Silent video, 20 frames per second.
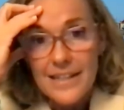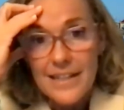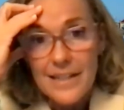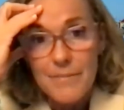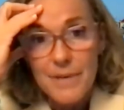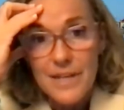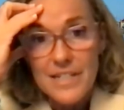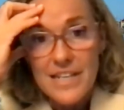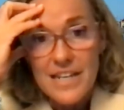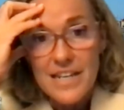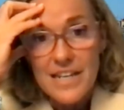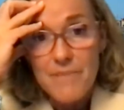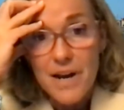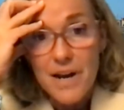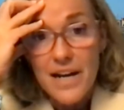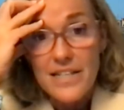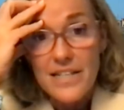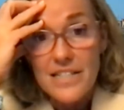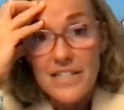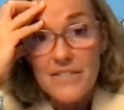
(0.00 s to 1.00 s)
muscle
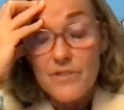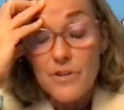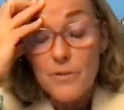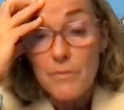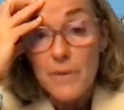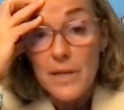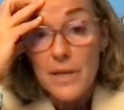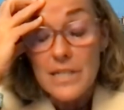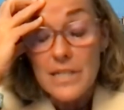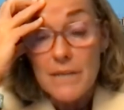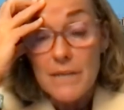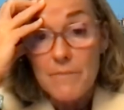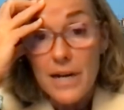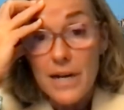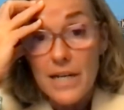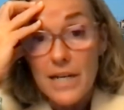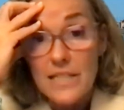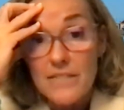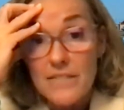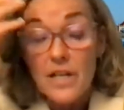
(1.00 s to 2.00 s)
invasive, non-muscle
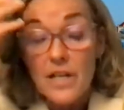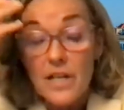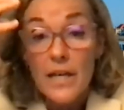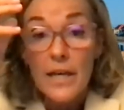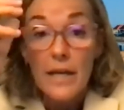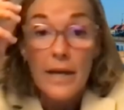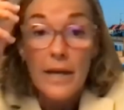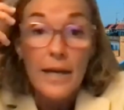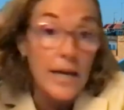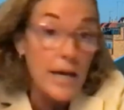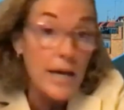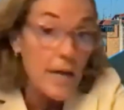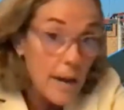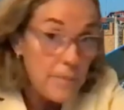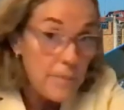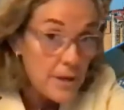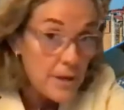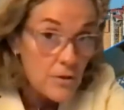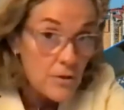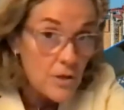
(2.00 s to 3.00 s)
invasive,
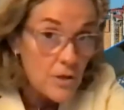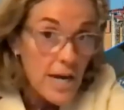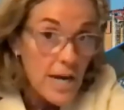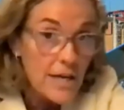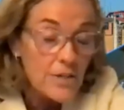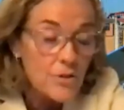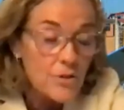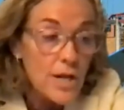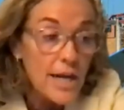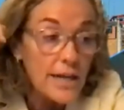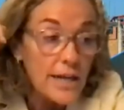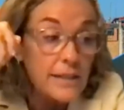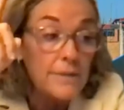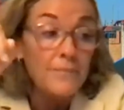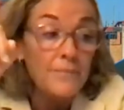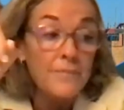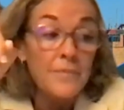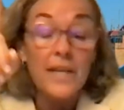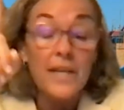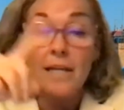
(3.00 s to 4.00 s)
upper urinary tract.
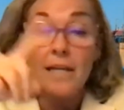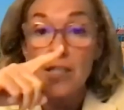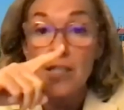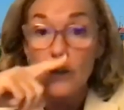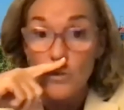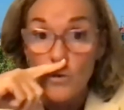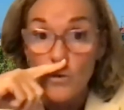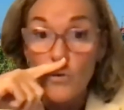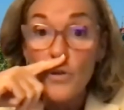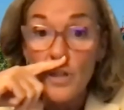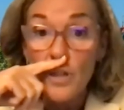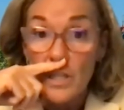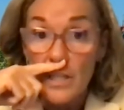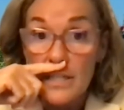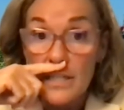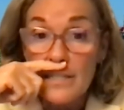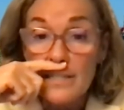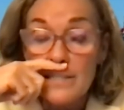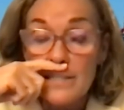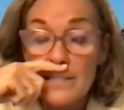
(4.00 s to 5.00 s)
And the truth
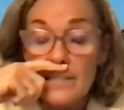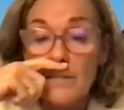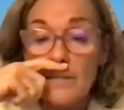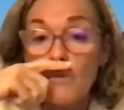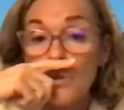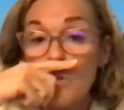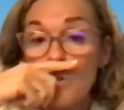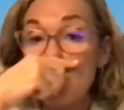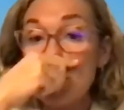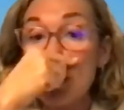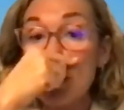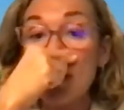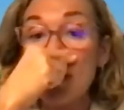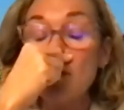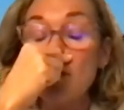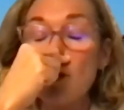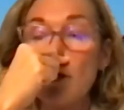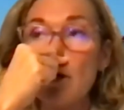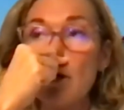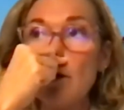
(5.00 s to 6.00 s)
is that we should take
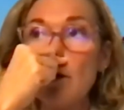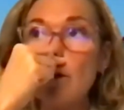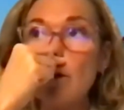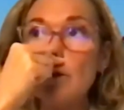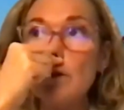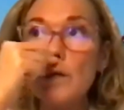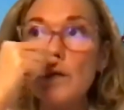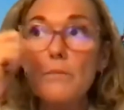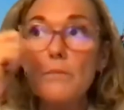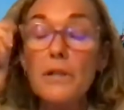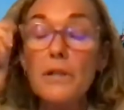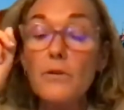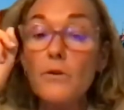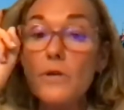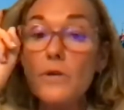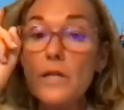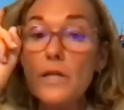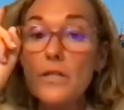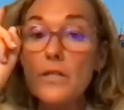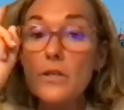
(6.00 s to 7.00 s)
into account that
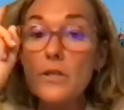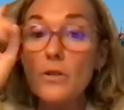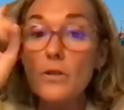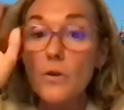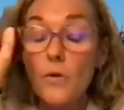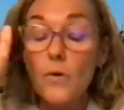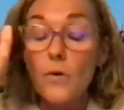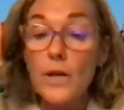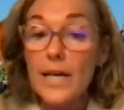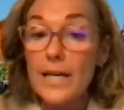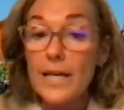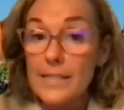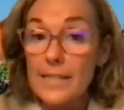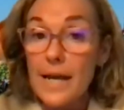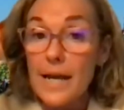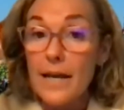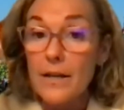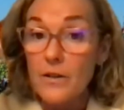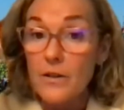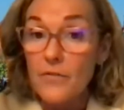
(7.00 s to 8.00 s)
hematuria is not only a
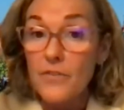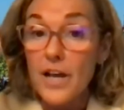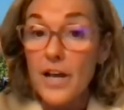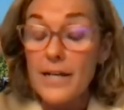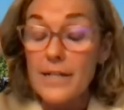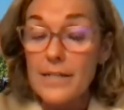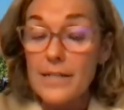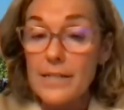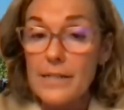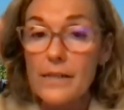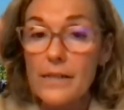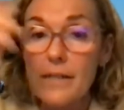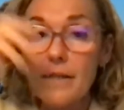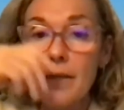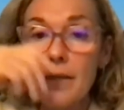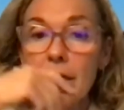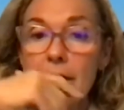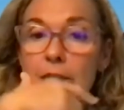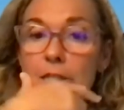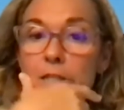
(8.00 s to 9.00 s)
sign of cancer.
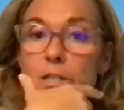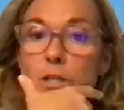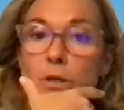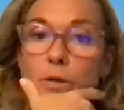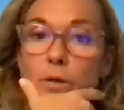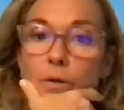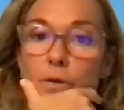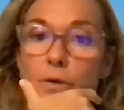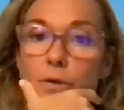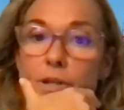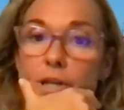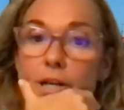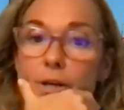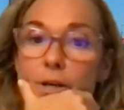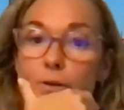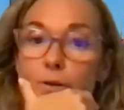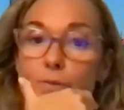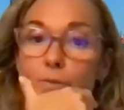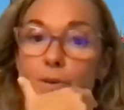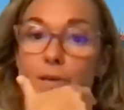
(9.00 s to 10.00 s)
So there
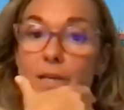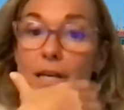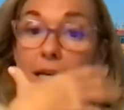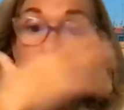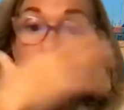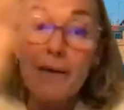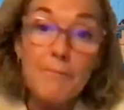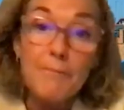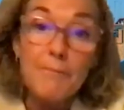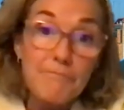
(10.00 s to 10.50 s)
would be